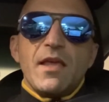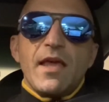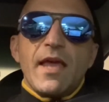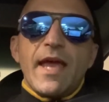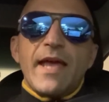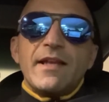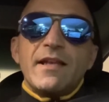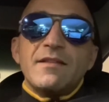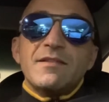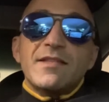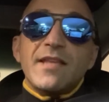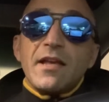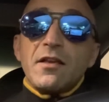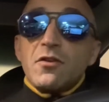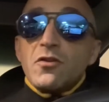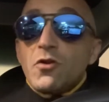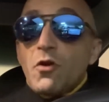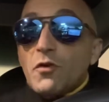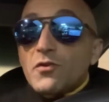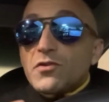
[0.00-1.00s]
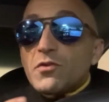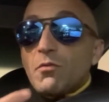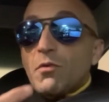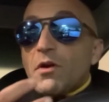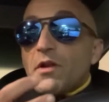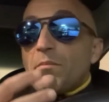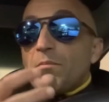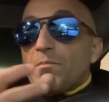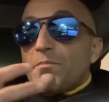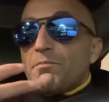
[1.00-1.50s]
And then second, you also
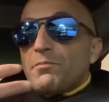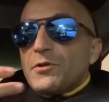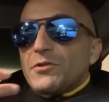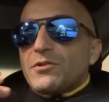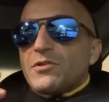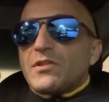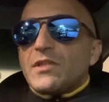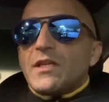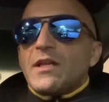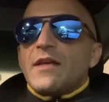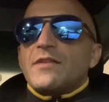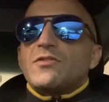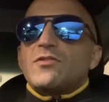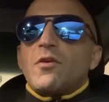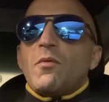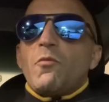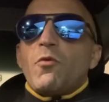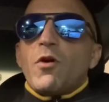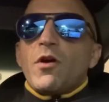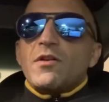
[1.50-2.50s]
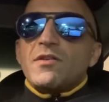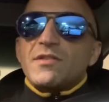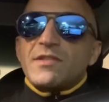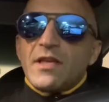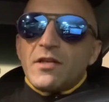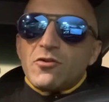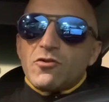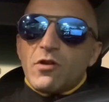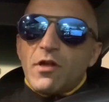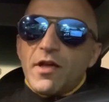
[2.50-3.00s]
want to put the data somewhere
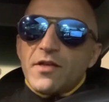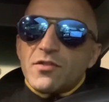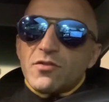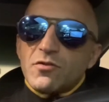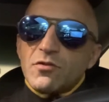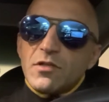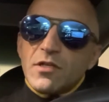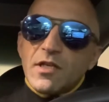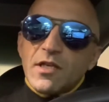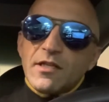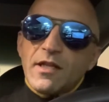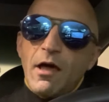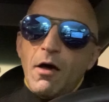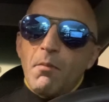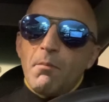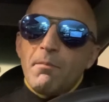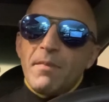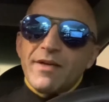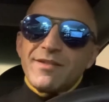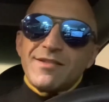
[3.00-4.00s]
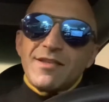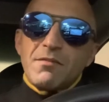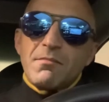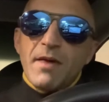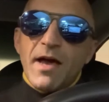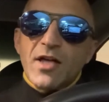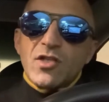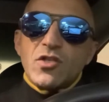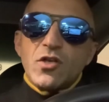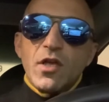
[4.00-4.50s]
centralized so you can now mix and
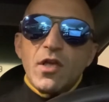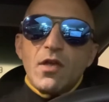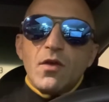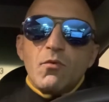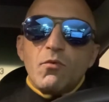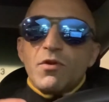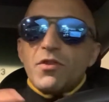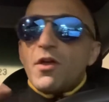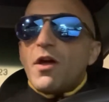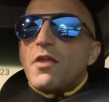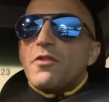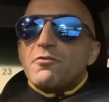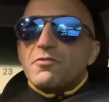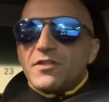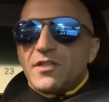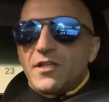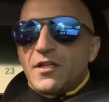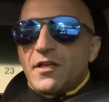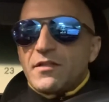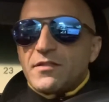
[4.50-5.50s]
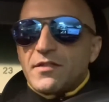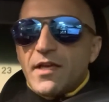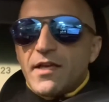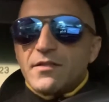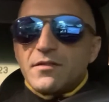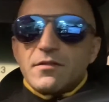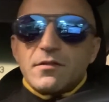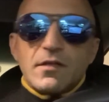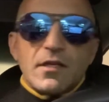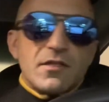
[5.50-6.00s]
match with other data
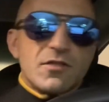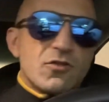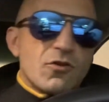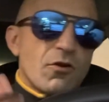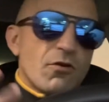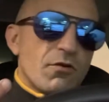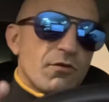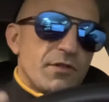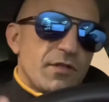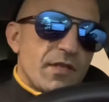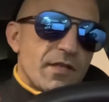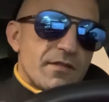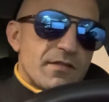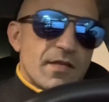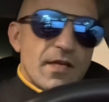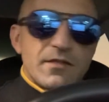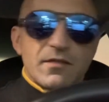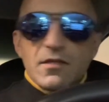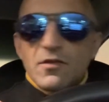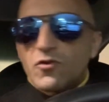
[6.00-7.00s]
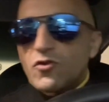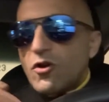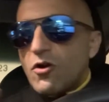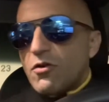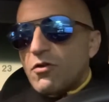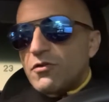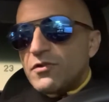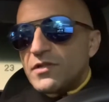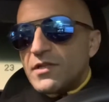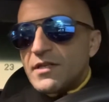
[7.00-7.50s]
sets, external data sets,
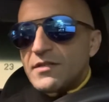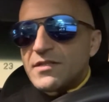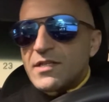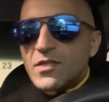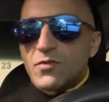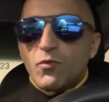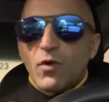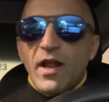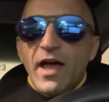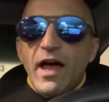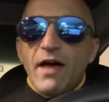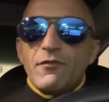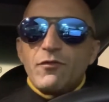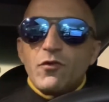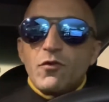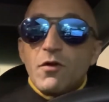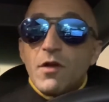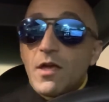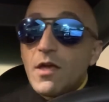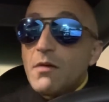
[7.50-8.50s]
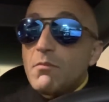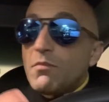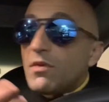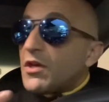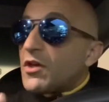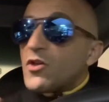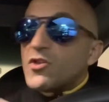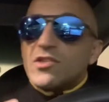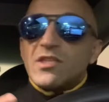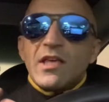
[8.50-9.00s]
internal data sets, what have you,
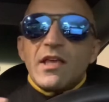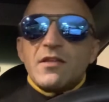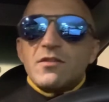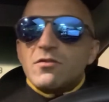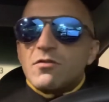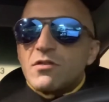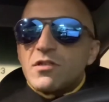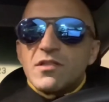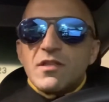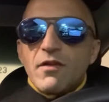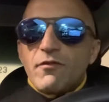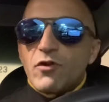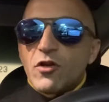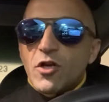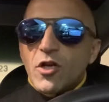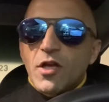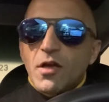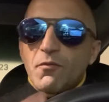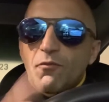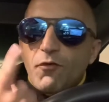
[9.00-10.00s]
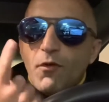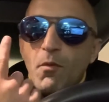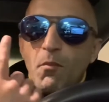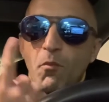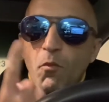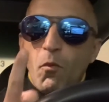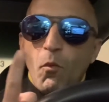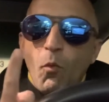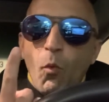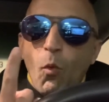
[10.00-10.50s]
because the answer is never going to come
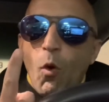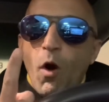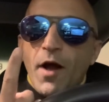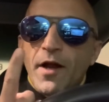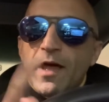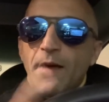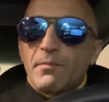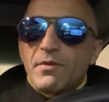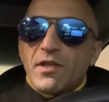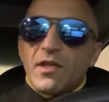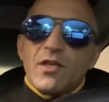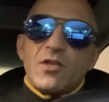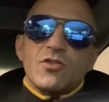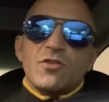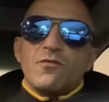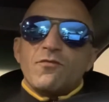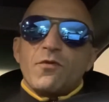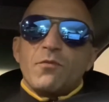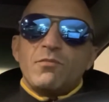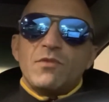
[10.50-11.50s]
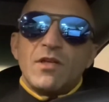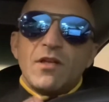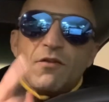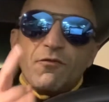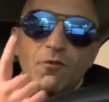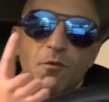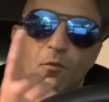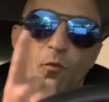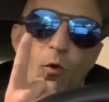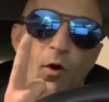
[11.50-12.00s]
from one application, from data
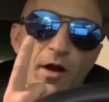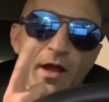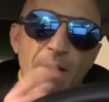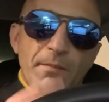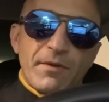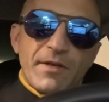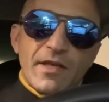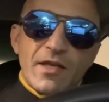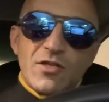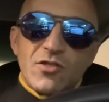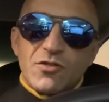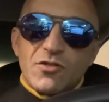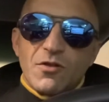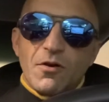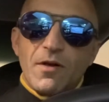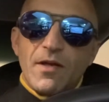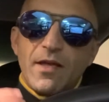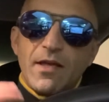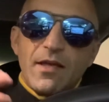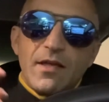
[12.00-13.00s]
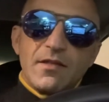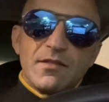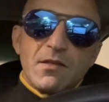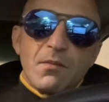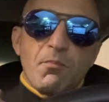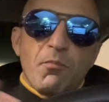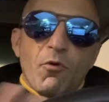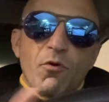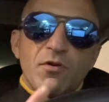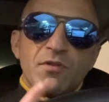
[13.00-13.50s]
from one application. So it's
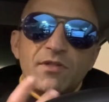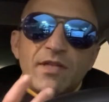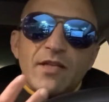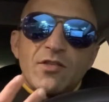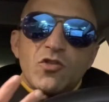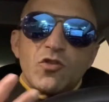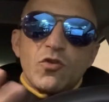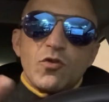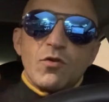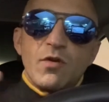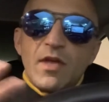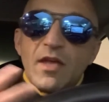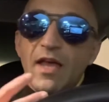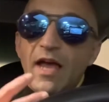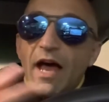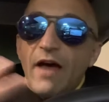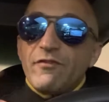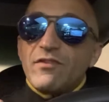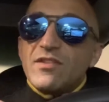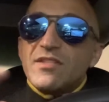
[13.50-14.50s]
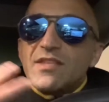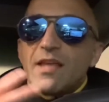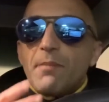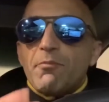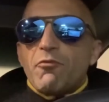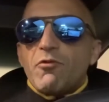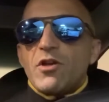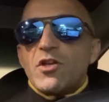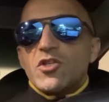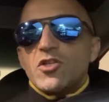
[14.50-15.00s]
important that you have the
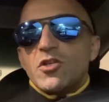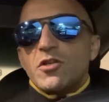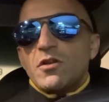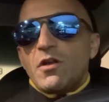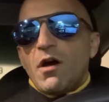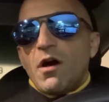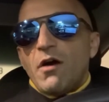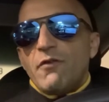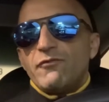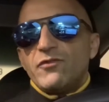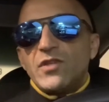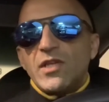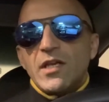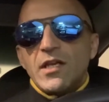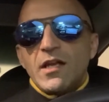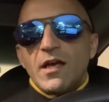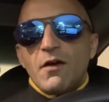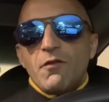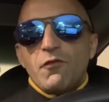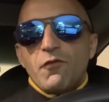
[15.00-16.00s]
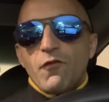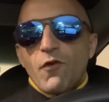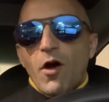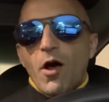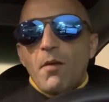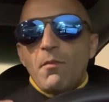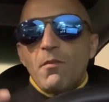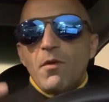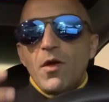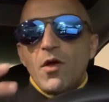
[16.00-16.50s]
separation of data
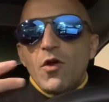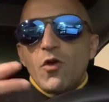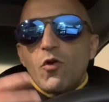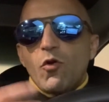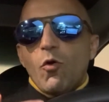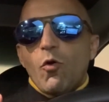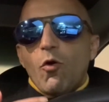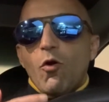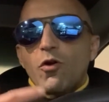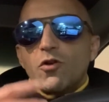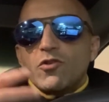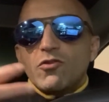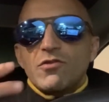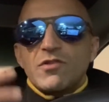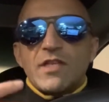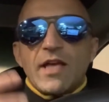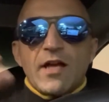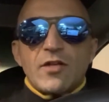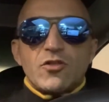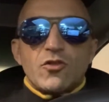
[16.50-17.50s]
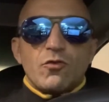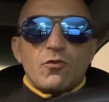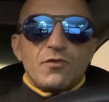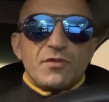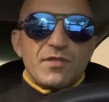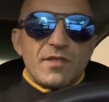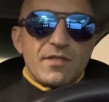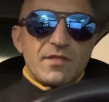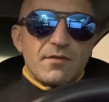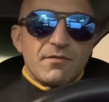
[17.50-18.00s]
from core transactional
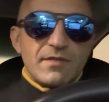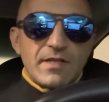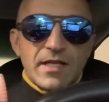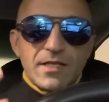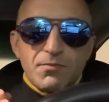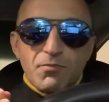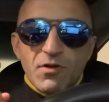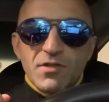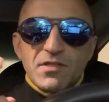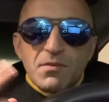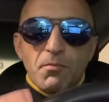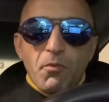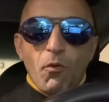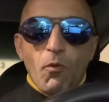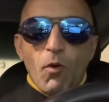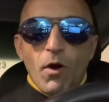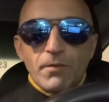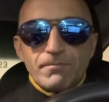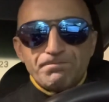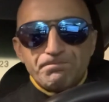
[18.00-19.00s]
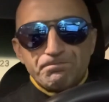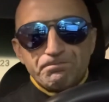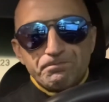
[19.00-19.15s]
systems. That's principle 1.